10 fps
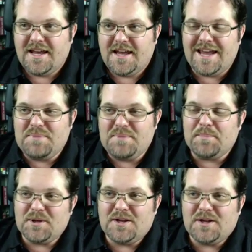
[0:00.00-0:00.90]
and
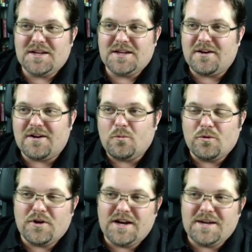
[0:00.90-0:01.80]
people are
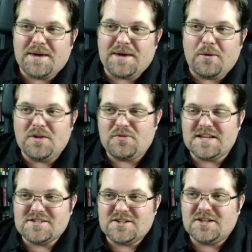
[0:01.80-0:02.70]
worried about what
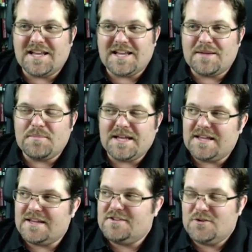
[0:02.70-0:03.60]
things look like. I'm like,
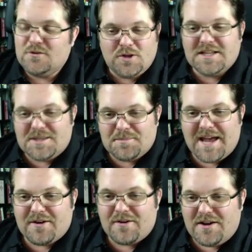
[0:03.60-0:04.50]
do you look at the
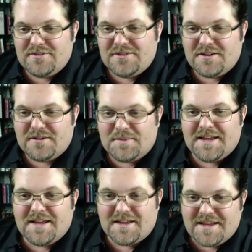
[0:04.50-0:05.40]
background of my...